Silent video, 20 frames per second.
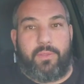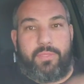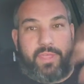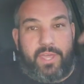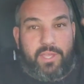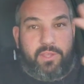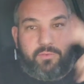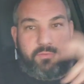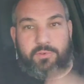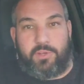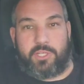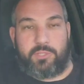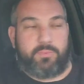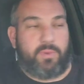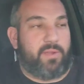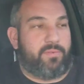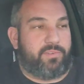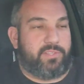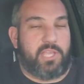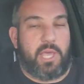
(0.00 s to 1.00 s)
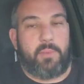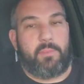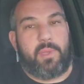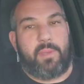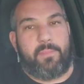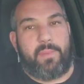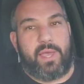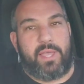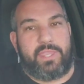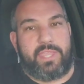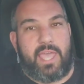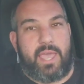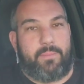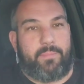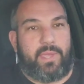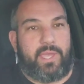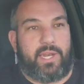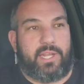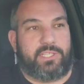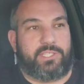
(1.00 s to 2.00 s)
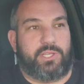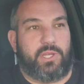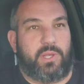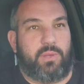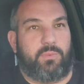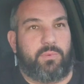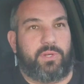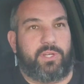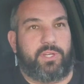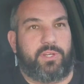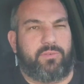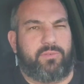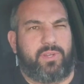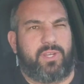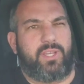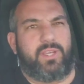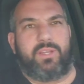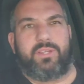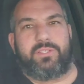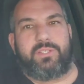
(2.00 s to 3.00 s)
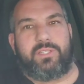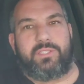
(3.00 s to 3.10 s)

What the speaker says: Thank you, Frostbite, for telling me about that, man. I saw it in one of your videos.